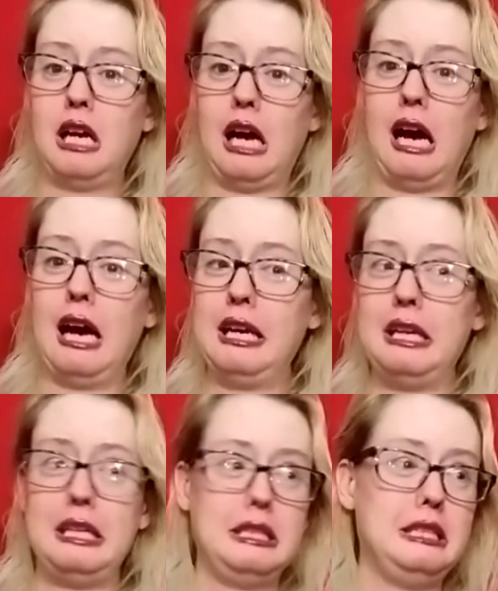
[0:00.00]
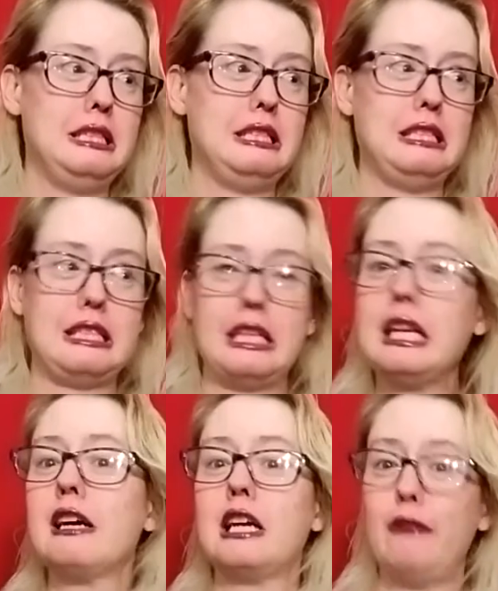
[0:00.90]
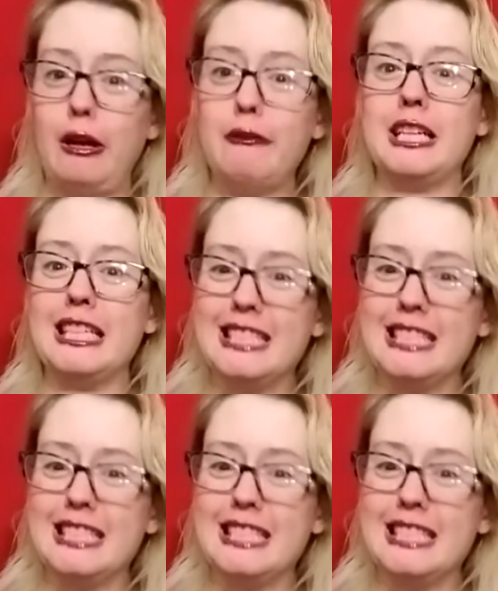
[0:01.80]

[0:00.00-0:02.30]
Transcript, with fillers: I think I covered everything.